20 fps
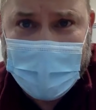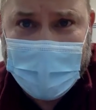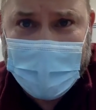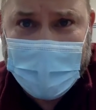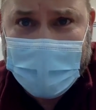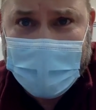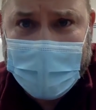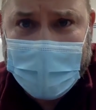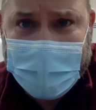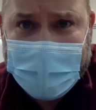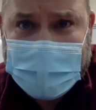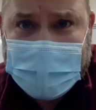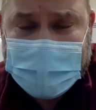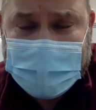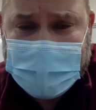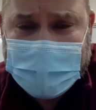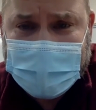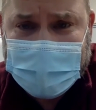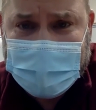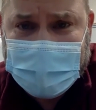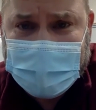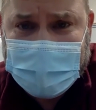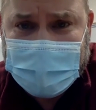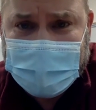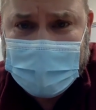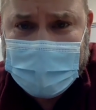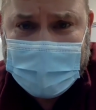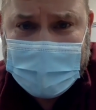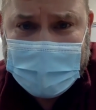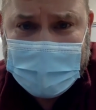Meet. So
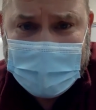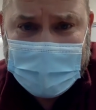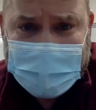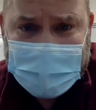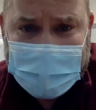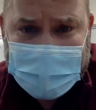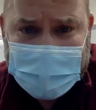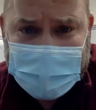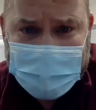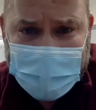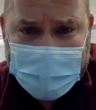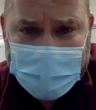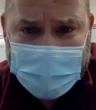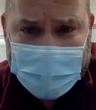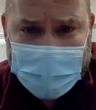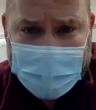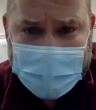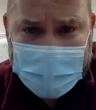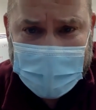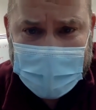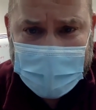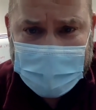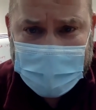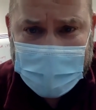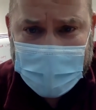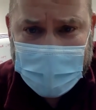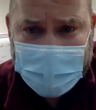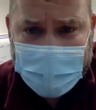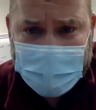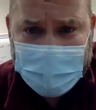I'm opening up
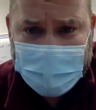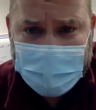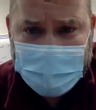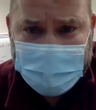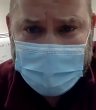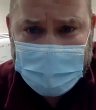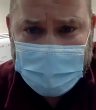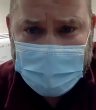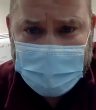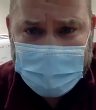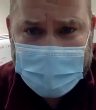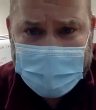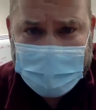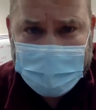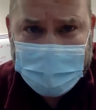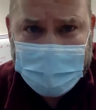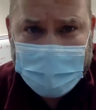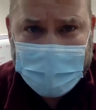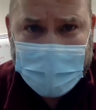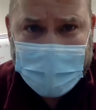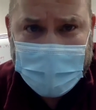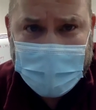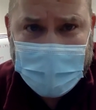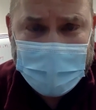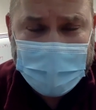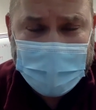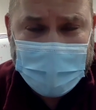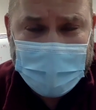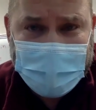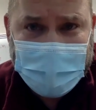Google Meet as
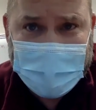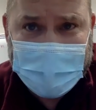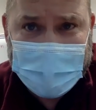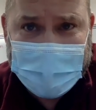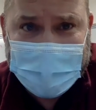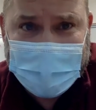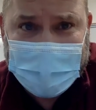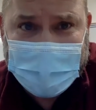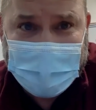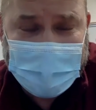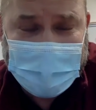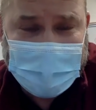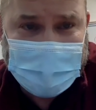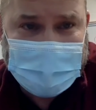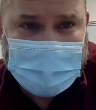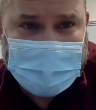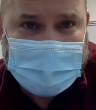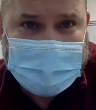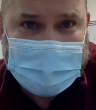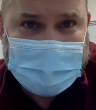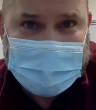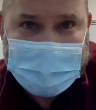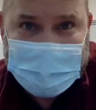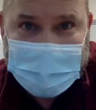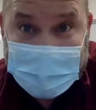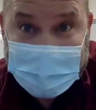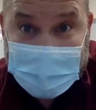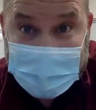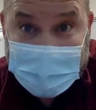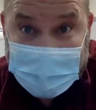well.
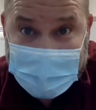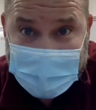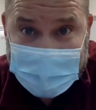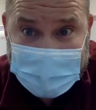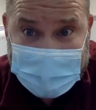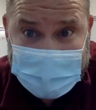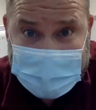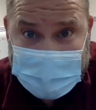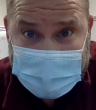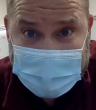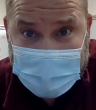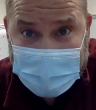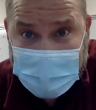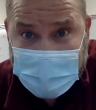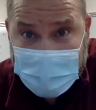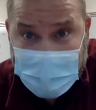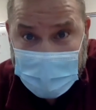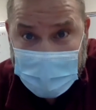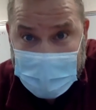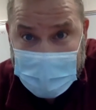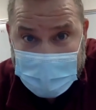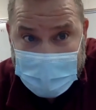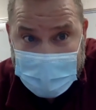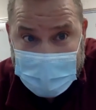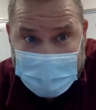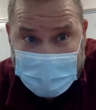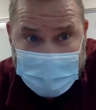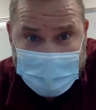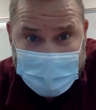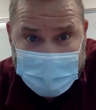So
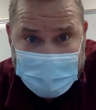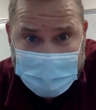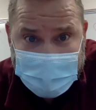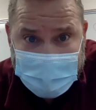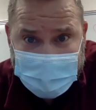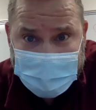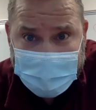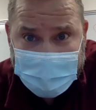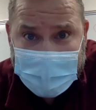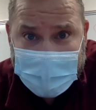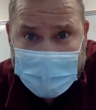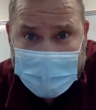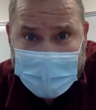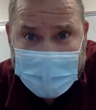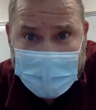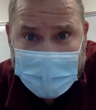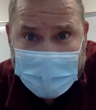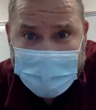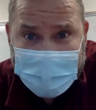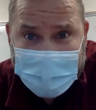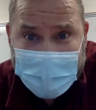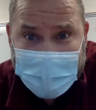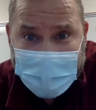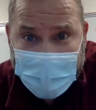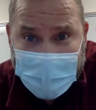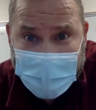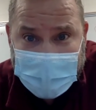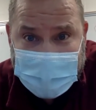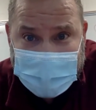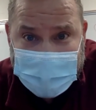people
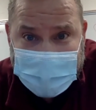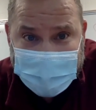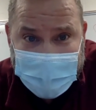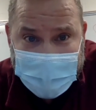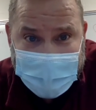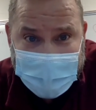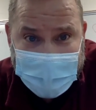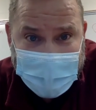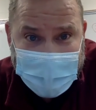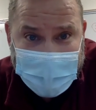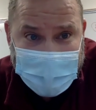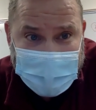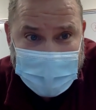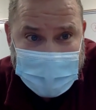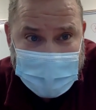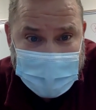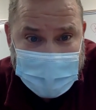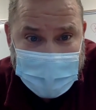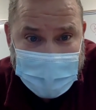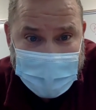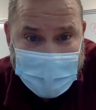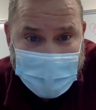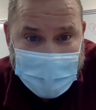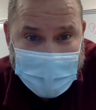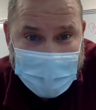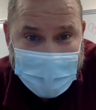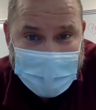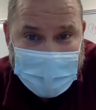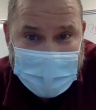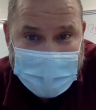watch this video, just
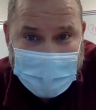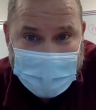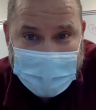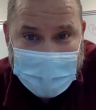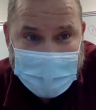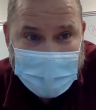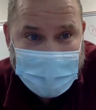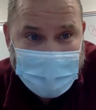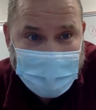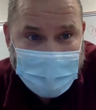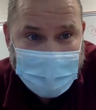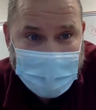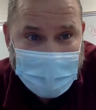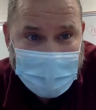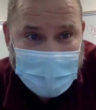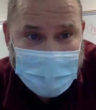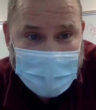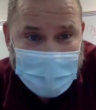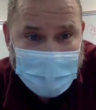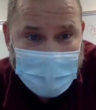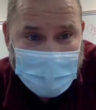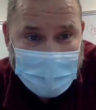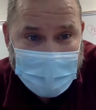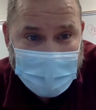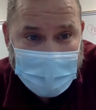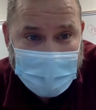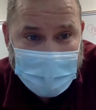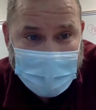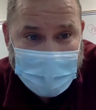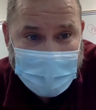hang tight while
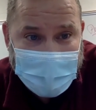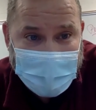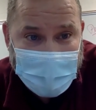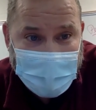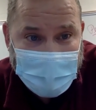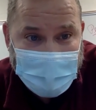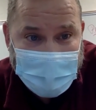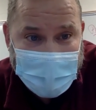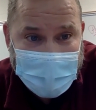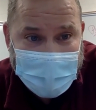I open